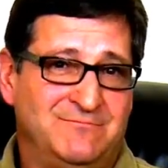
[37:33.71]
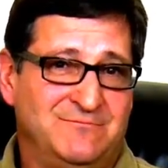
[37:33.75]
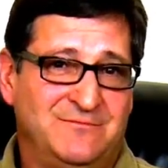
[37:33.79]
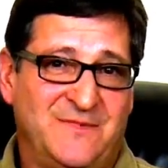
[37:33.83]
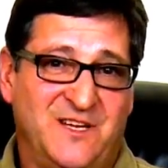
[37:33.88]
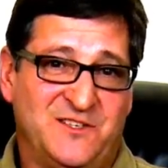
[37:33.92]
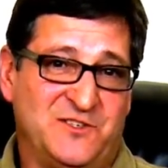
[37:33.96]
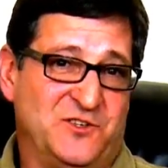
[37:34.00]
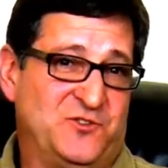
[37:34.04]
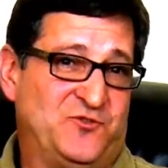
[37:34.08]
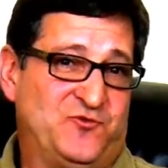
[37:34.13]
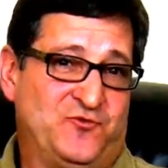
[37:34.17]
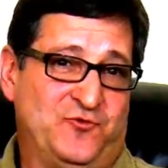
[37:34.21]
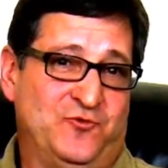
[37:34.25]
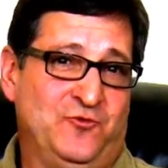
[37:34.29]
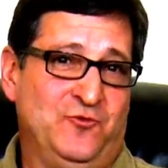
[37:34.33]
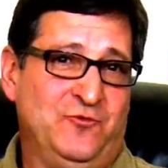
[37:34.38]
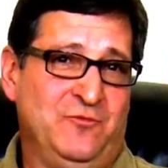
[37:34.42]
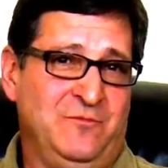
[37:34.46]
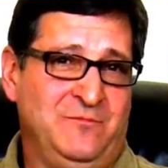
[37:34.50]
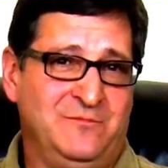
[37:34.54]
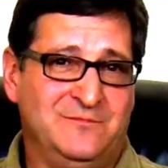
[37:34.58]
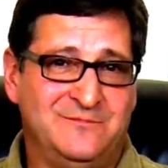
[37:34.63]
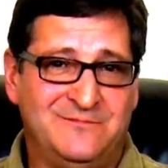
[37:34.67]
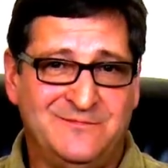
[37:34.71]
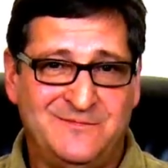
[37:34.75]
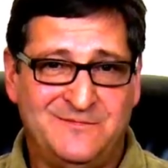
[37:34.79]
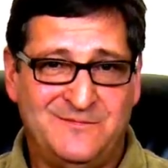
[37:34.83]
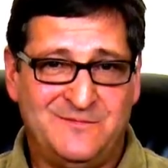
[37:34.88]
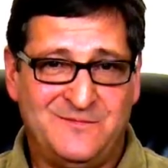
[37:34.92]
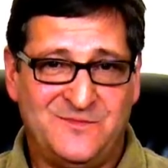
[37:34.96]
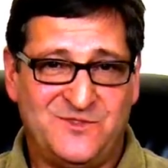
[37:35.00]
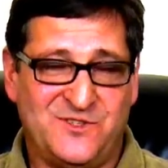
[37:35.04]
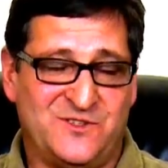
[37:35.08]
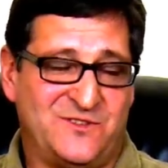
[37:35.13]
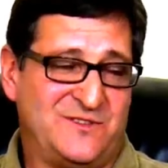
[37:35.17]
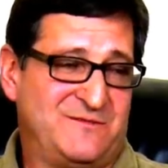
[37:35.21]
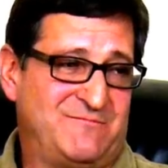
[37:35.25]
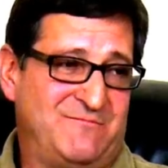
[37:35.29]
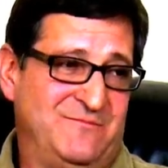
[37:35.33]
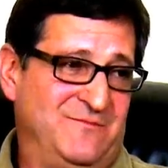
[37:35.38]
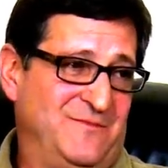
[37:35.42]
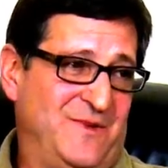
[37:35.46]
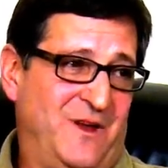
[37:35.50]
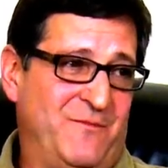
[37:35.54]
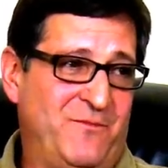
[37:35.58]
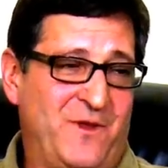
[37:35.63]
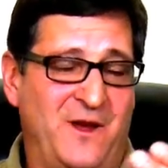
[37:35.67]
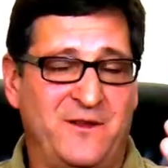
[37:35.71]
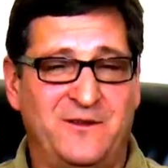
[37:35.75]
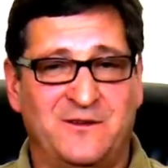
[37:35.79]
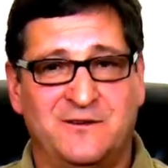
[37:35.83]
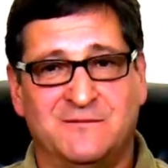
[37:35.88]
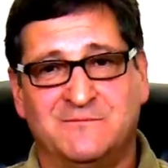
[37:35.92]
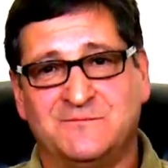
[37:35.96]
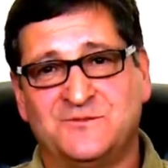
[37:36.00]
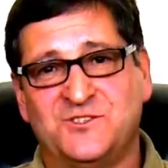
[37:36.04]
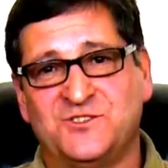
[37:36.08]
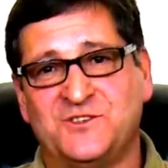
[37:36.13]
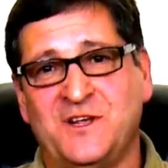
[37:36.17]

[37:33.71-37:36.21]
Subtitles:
Is it true? Just another